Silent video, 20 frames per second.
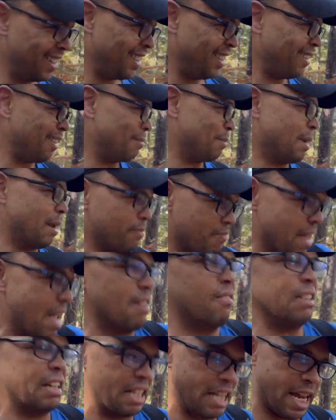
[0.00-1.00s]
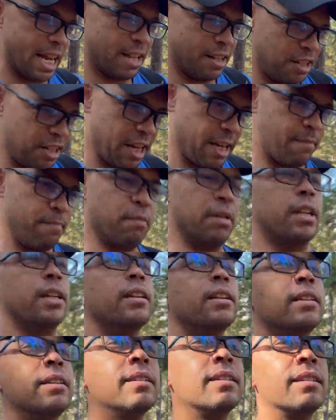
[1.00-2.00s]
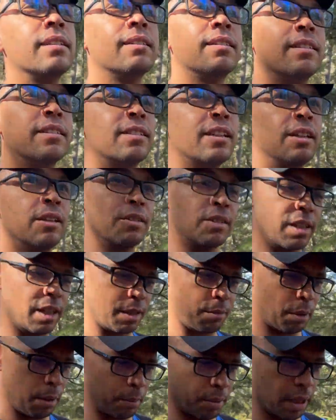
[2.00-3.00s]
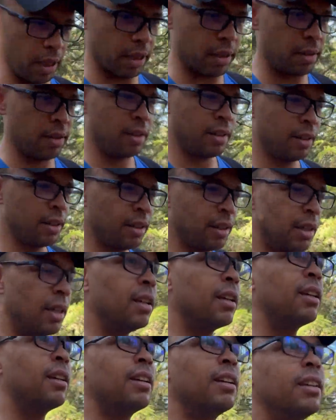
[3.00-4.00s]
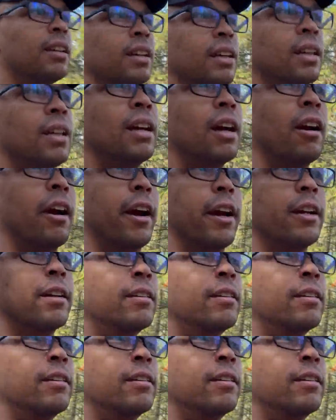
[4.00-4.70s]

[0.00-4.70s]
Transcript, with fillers: I mean, I'm not really out of shape, but this heel's kicking my butt. All right.